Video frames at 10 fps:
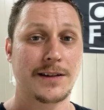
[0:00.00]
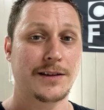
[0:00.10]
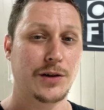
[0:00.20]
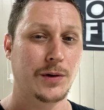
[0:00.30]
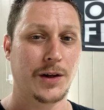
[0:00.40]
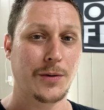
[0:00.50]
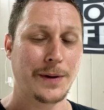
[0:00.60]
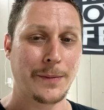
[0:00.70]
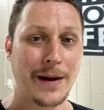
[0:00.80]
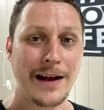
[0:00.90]
do a little bit
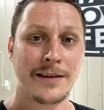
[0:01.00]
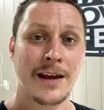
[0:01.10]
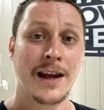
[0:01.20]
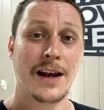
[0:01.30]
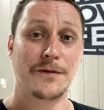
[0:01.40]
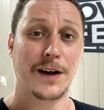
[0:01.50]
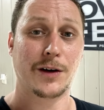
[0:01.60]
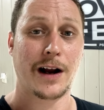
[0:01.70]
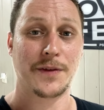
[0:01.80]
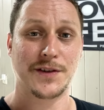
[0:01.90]
of math and figure
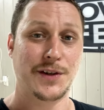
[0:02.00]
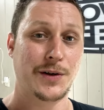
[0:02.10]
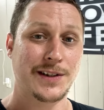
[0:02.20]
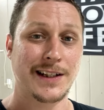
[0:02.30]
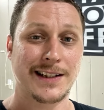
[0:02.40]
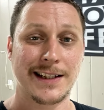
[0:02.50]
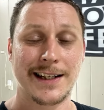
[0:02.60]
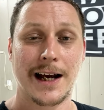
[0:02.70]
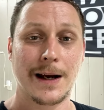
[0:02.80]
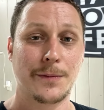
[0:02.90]
out the 0 to 60
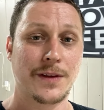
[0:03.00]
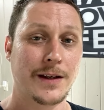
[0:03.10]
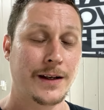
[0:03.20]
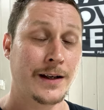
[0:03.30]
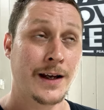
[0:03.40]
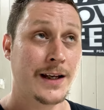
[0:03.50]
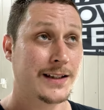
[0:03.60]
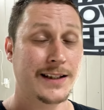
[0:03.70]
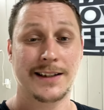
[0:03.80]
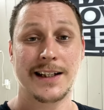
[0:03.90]
time, the
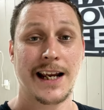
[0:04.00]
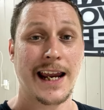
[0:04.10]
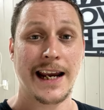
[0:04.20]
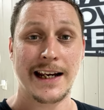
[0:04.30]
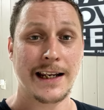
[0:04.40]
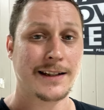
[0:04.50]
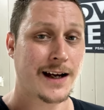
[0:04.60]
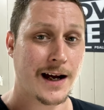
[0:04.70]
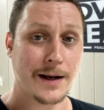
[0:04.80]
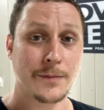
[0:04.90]
60 to 80
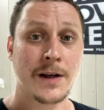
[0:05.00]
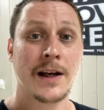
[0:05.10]
time,